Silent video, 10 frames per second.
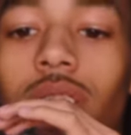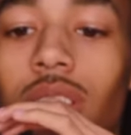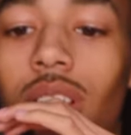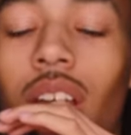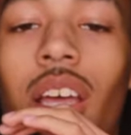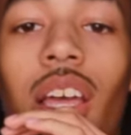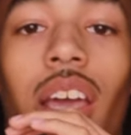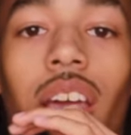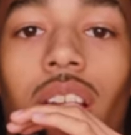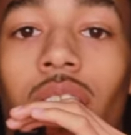these,
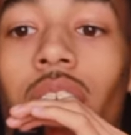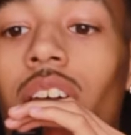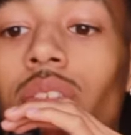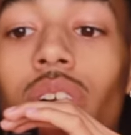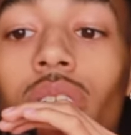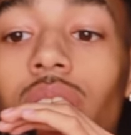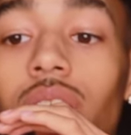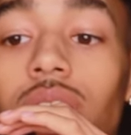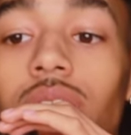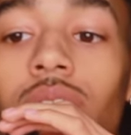and I ain't even gonna
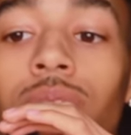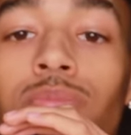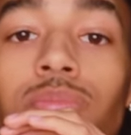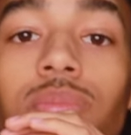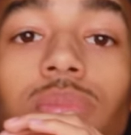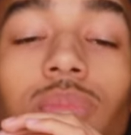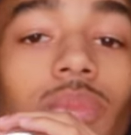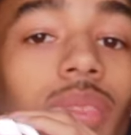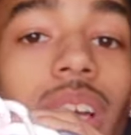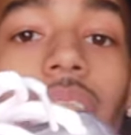lie to y'all I